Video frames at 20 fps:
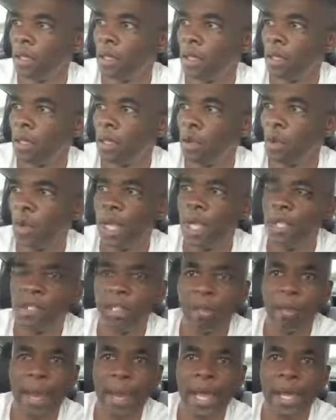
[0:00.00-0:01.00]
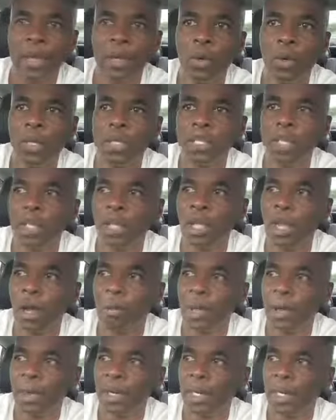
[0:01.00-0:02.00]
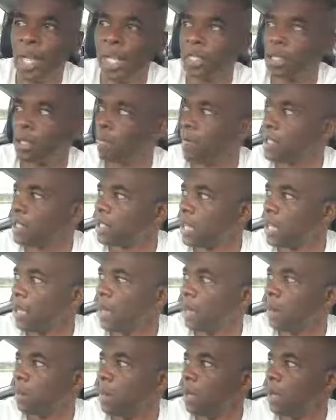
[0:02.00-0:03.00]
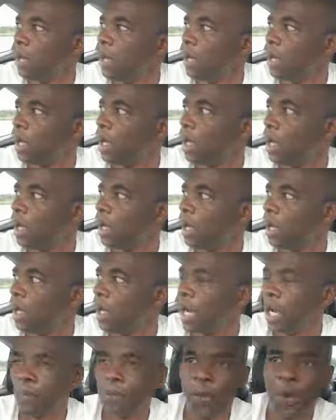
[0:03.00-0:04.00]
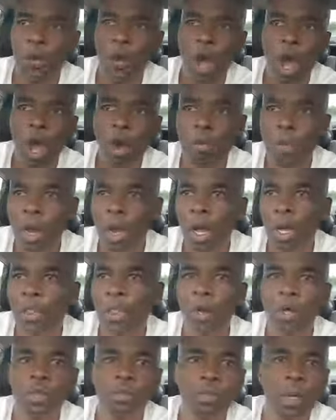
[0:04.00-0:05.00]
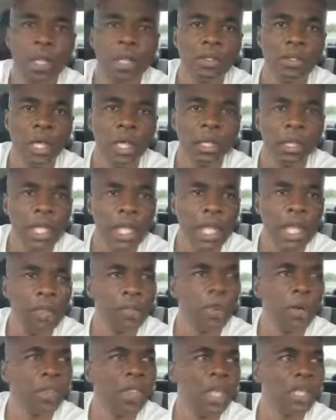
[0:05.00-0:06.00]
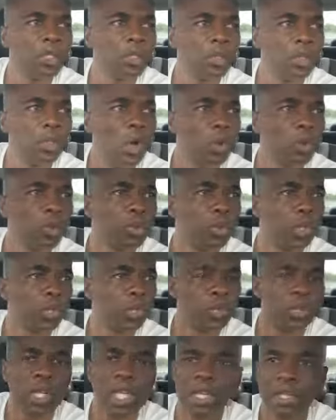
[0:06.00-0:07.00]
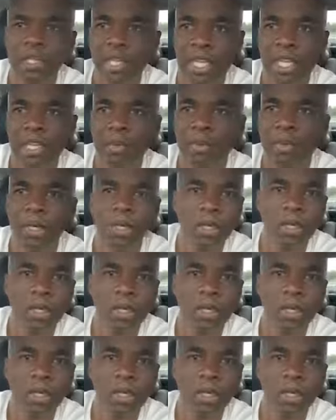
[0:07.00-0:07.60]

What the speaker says: You'll hear somebody who is a member of the Nation of Islam, and the first, oh, bro, those brothers are deep, or those sisters are deep.